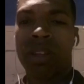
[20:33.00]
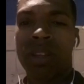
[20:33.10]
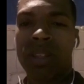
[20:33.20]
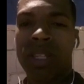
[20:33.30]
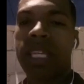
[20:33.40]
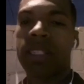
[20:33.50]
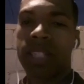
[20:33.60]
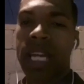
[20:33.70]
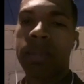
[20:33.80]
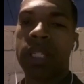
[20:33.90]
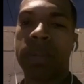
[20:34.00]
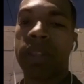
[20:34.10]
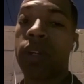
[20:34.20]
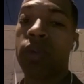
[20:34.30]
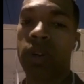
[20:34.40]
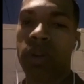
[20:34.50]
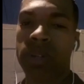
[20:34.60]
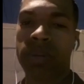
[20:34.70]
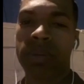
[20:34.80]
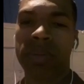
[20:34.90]
Yes, the time is up and they do know it.
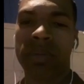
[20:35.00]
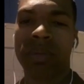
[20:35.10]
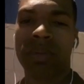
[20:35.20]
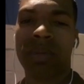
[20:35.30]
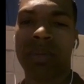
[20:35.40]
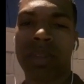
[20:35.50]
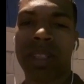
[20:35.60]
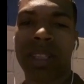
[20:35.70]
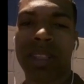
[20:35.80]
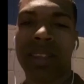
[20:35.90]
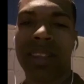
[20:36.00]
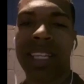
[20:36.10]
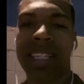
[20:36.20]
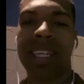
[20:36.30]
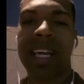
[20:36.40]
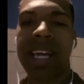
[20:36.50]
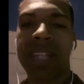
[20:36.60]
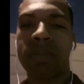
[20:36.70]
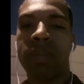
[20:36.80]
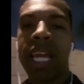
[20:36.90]
That tie is
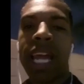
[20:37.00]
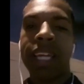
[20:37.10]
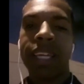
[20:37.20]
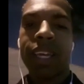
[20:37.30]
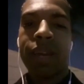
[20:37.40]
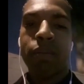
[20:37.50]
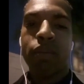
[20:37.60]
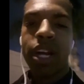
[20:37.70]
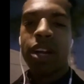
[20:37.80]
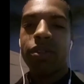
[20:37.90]
black and brown.